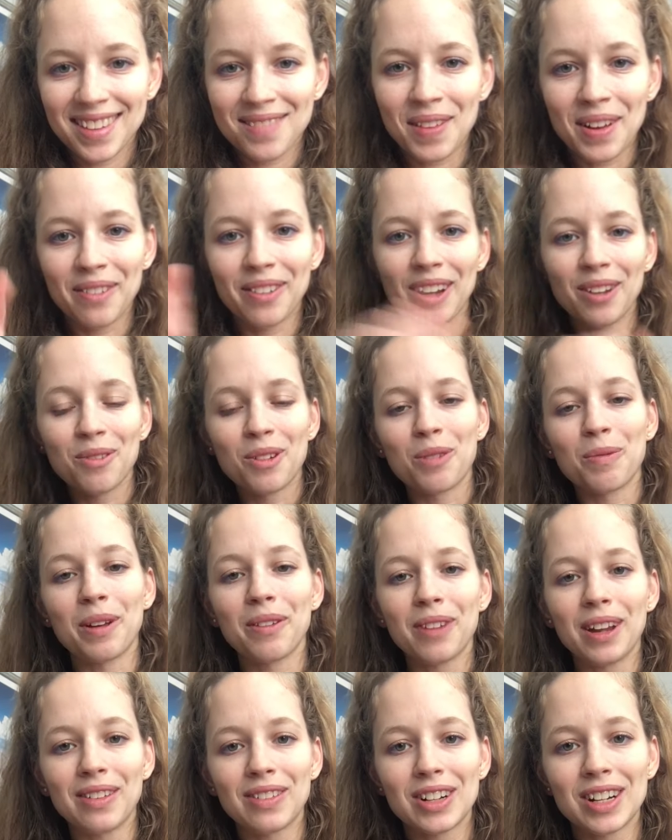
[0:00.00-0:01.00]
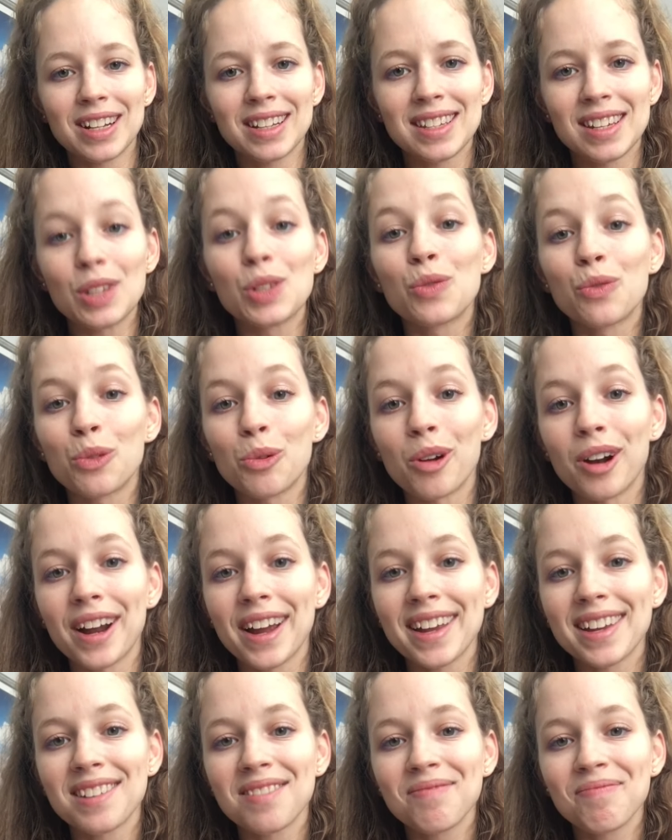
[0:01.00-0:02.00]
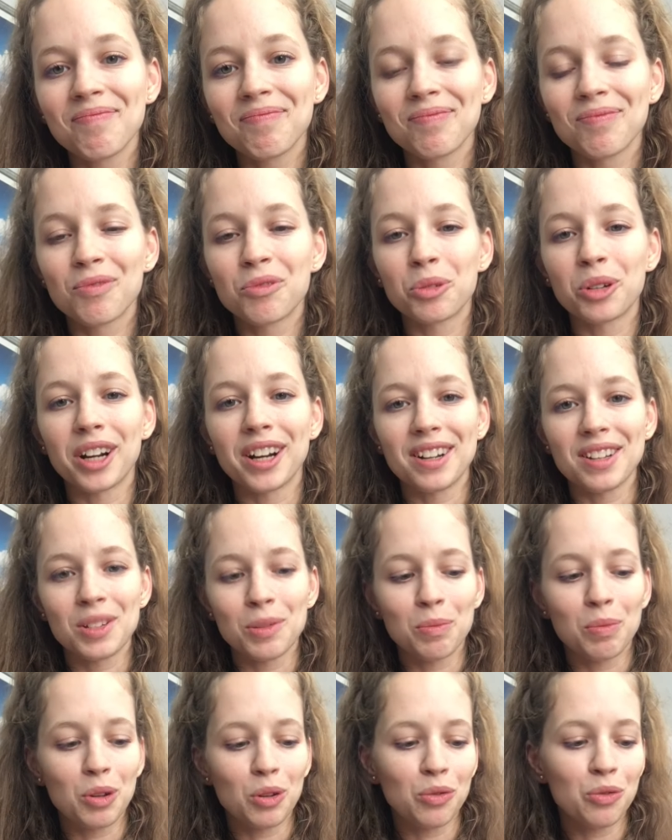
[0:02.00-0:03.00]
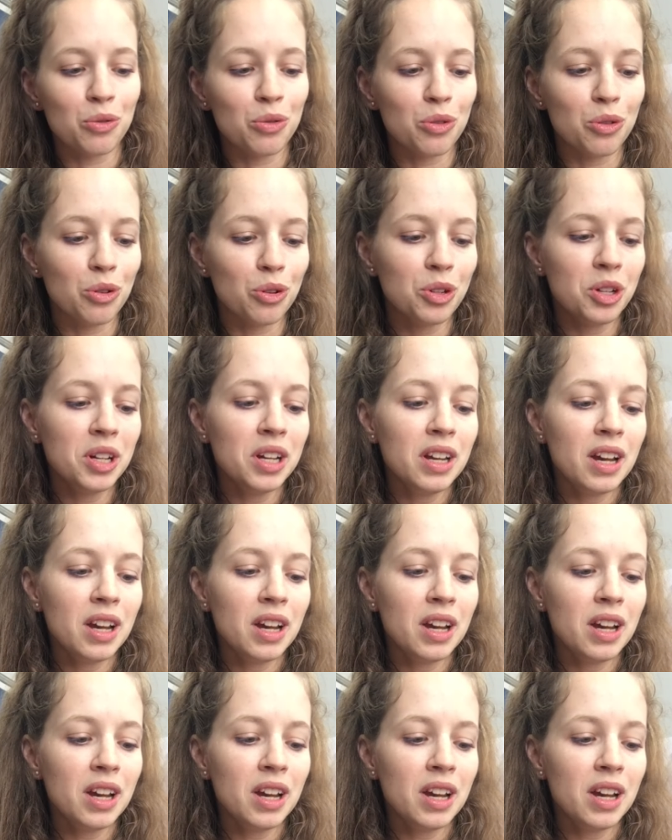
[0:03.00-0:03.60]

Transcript: one of my favorites is fluorite. Fluorite is a beautiful,